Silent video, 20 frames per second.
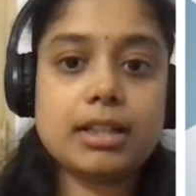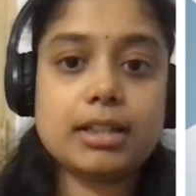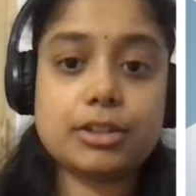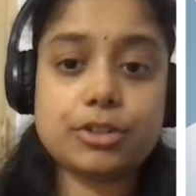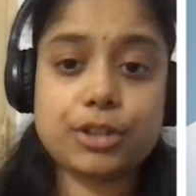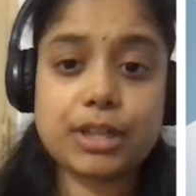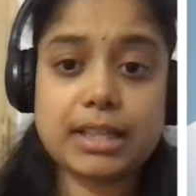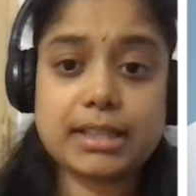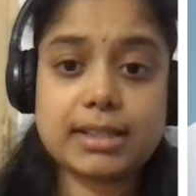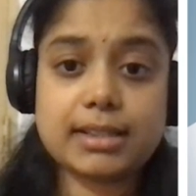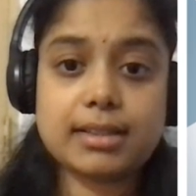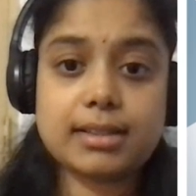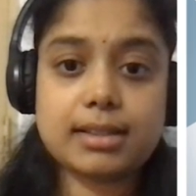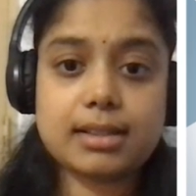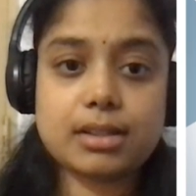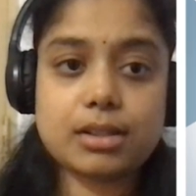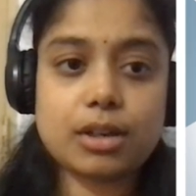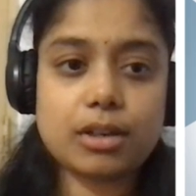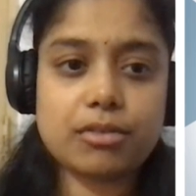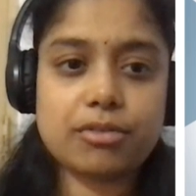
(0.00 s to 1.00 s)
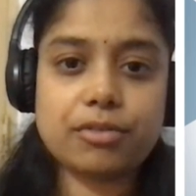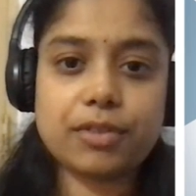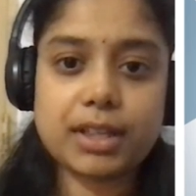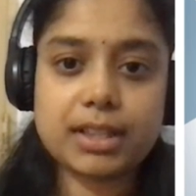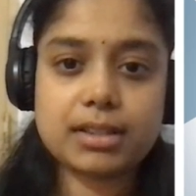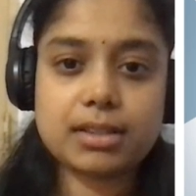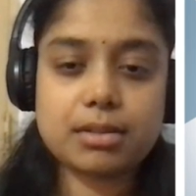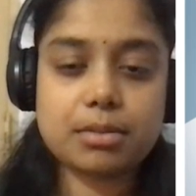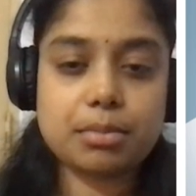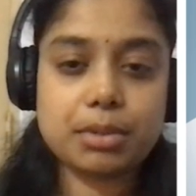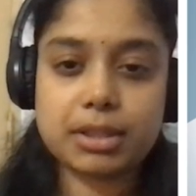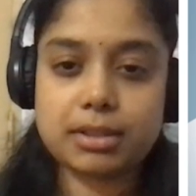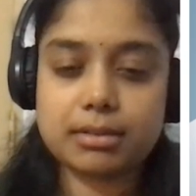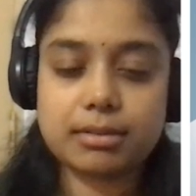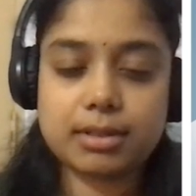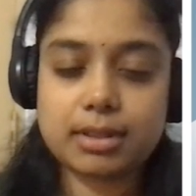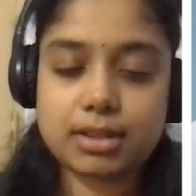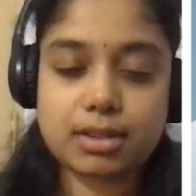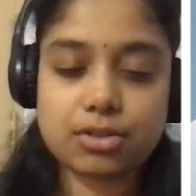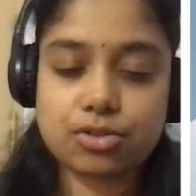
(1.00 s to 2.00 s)
Now, yes, this is not fixed, but
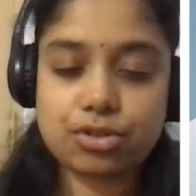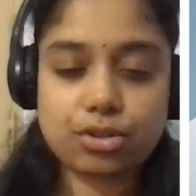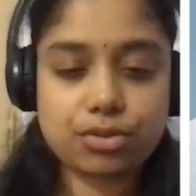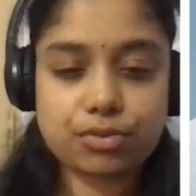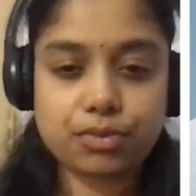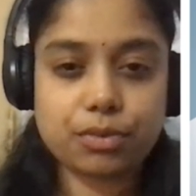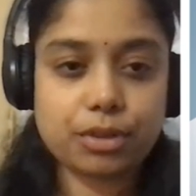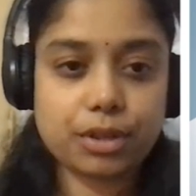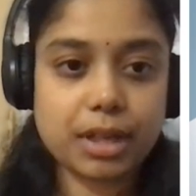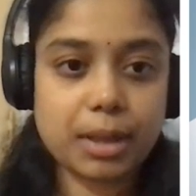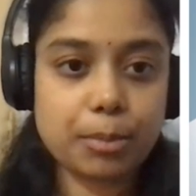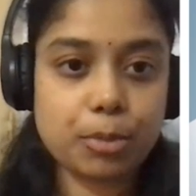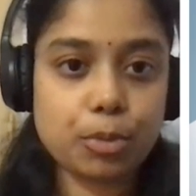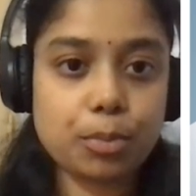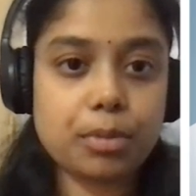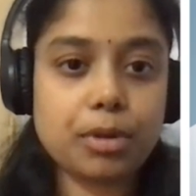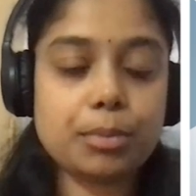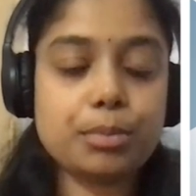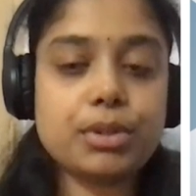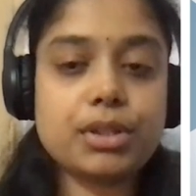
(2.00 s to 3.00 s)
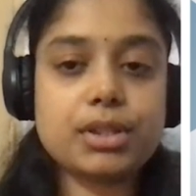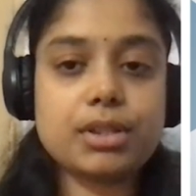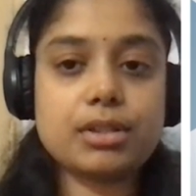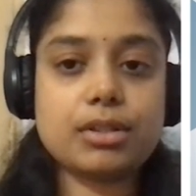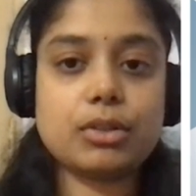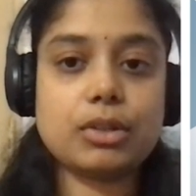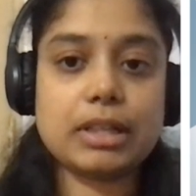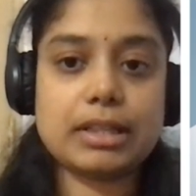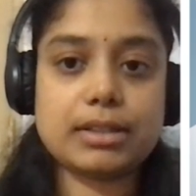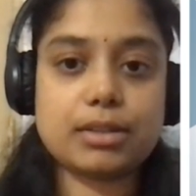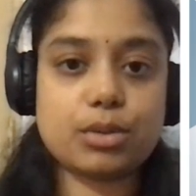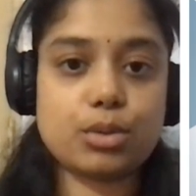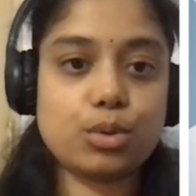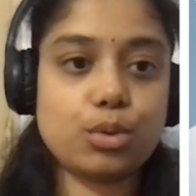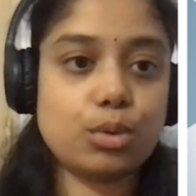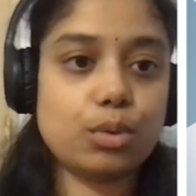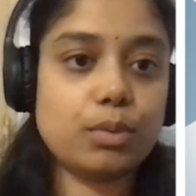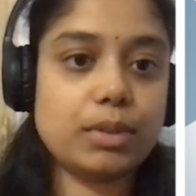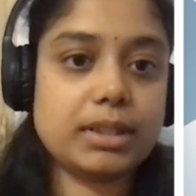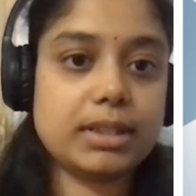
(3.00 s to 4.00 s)
this is just for demo purpose. Let's
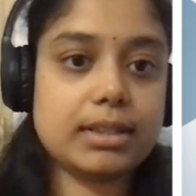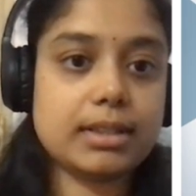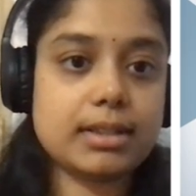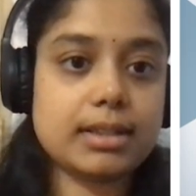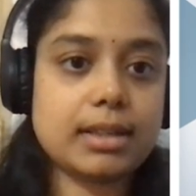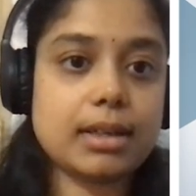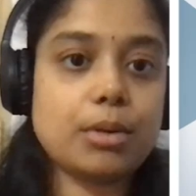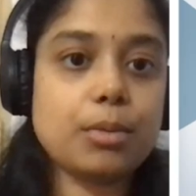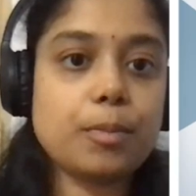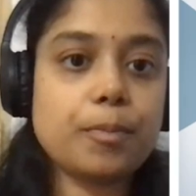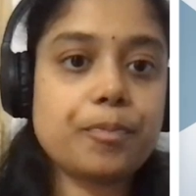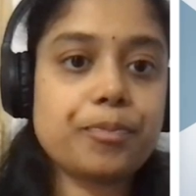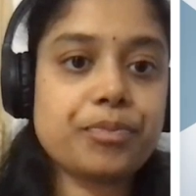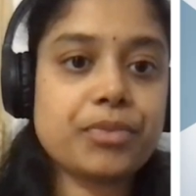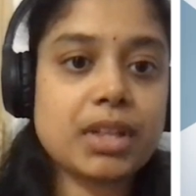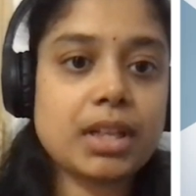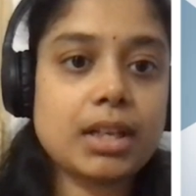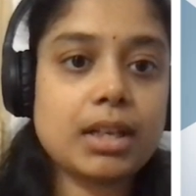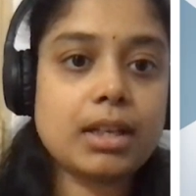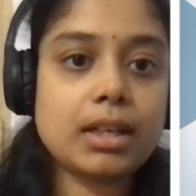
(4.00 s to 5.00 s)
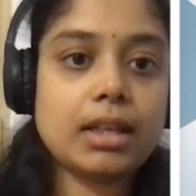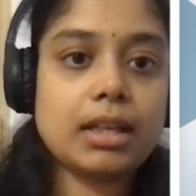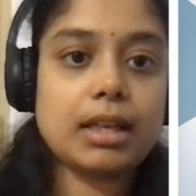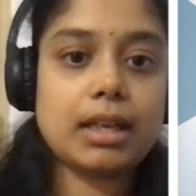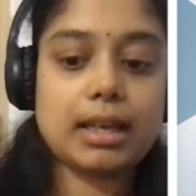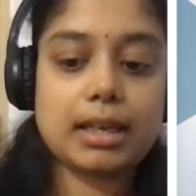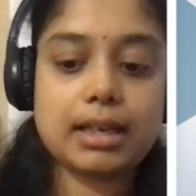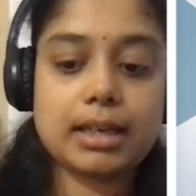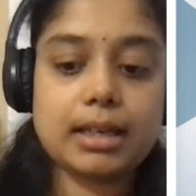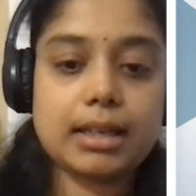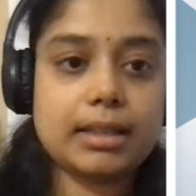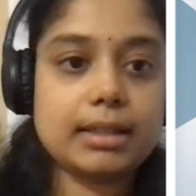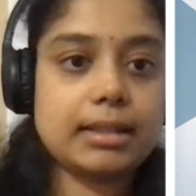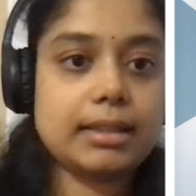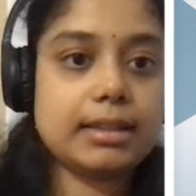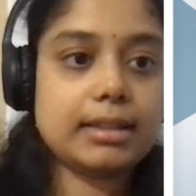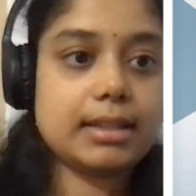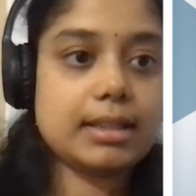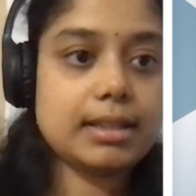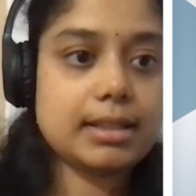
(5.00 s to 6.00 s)
go with this now.
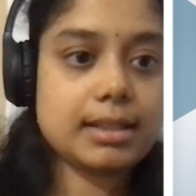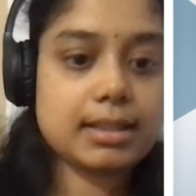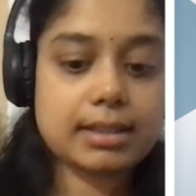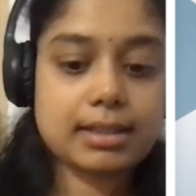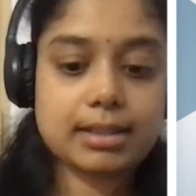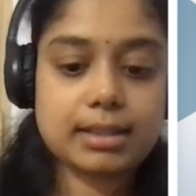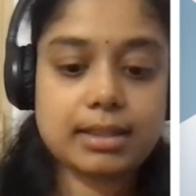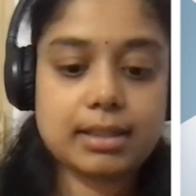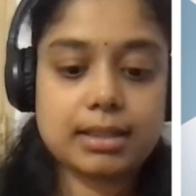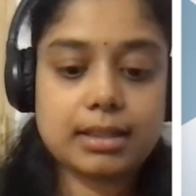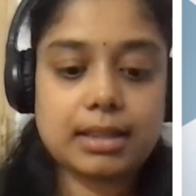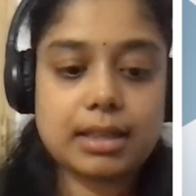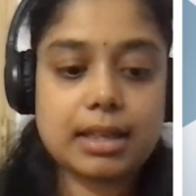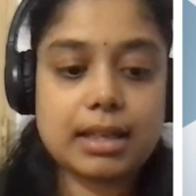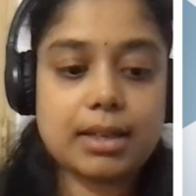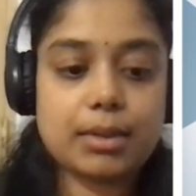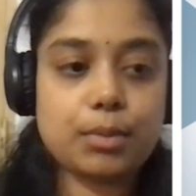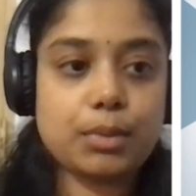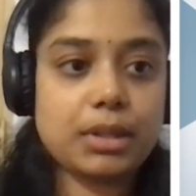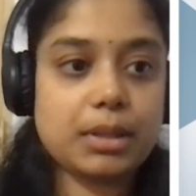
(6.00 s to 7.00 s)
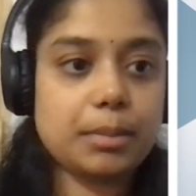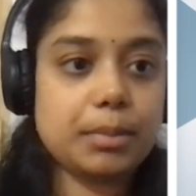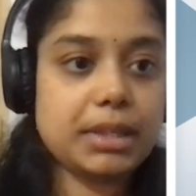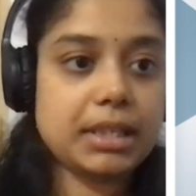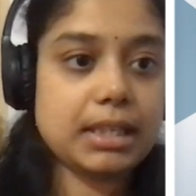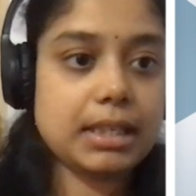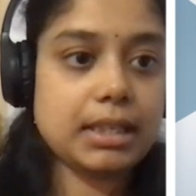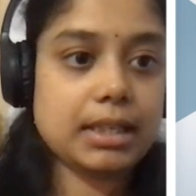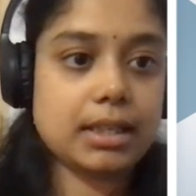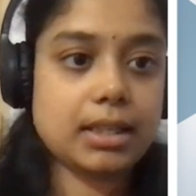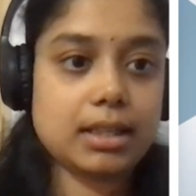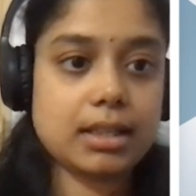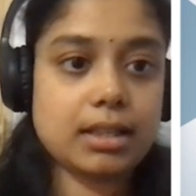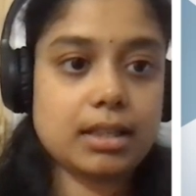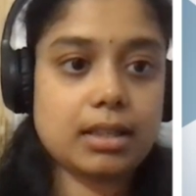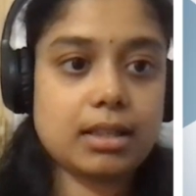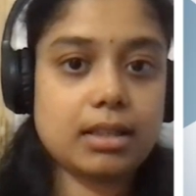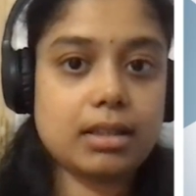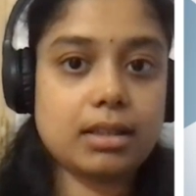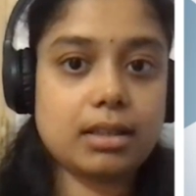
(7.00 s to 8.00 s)
And this I will be,
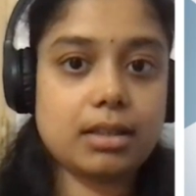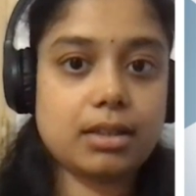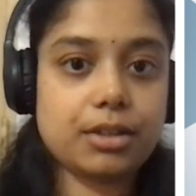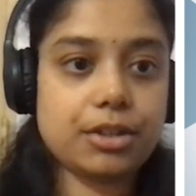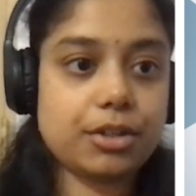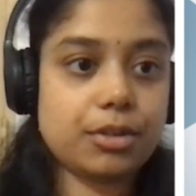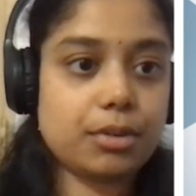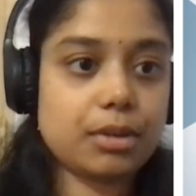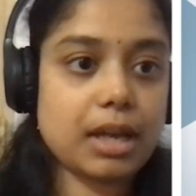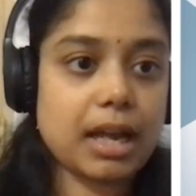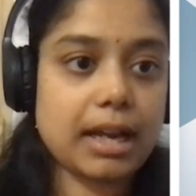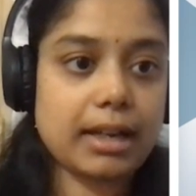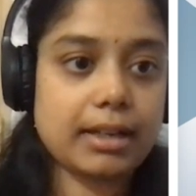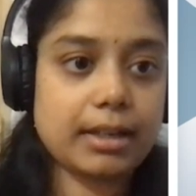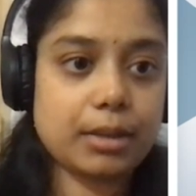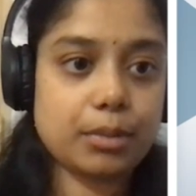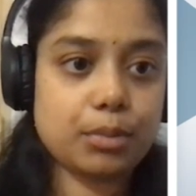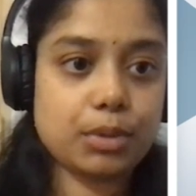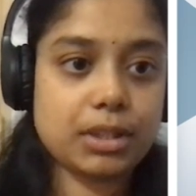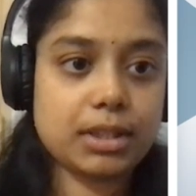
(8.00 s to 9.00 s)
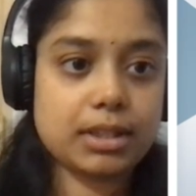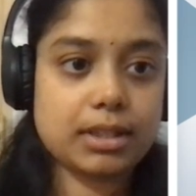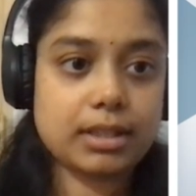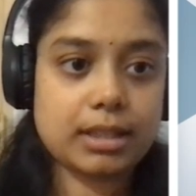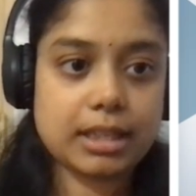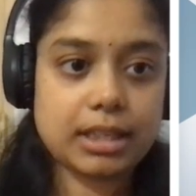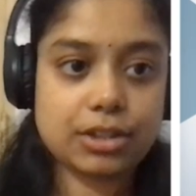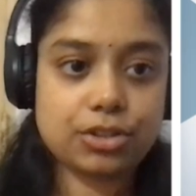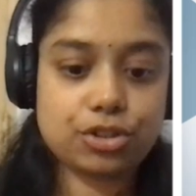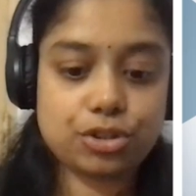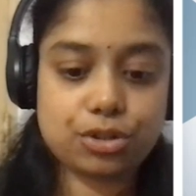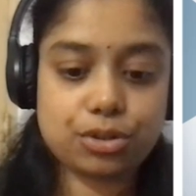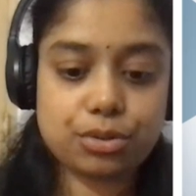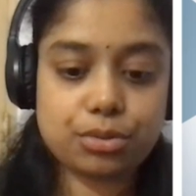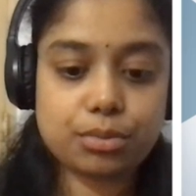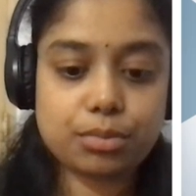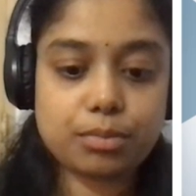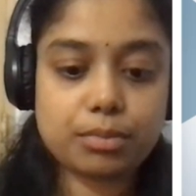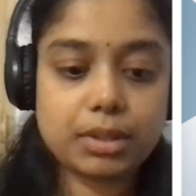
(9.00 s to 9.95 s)
adding within H2.